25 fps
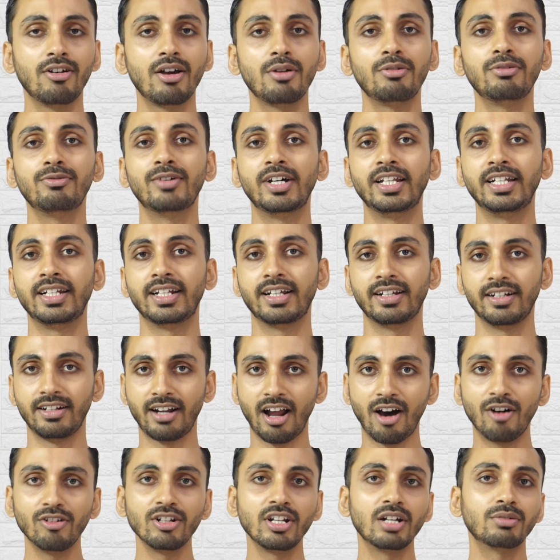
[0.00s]
everyone,
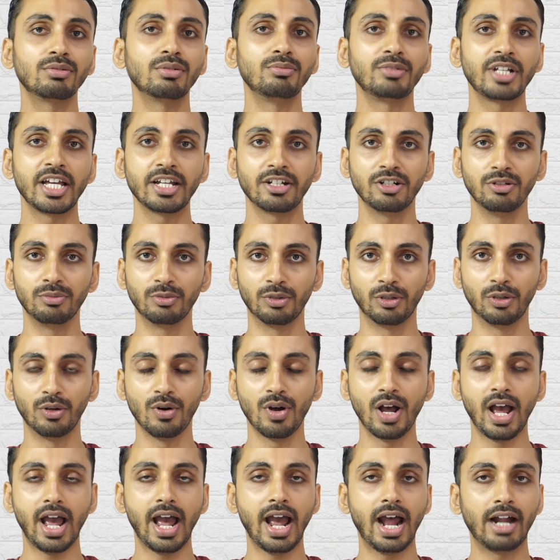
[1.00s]
Rahul here from TechReviewPro
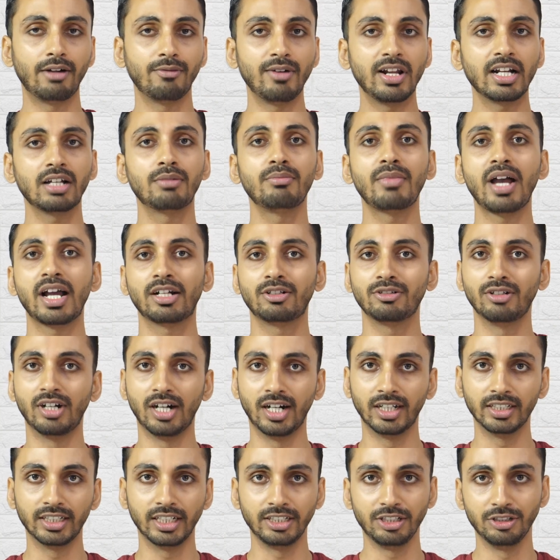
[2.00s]
and welcome back to
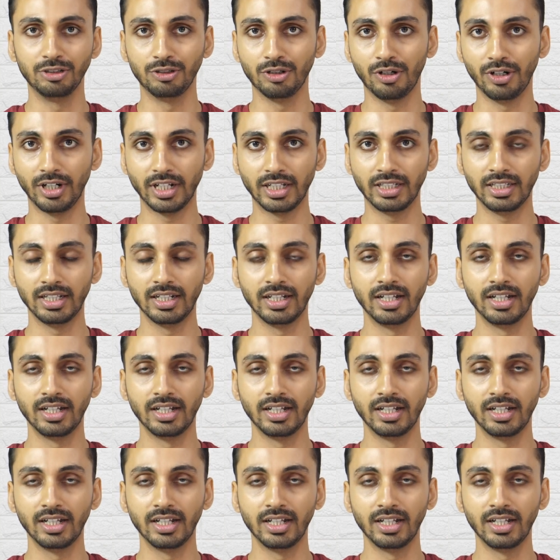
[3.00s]
another tutorial.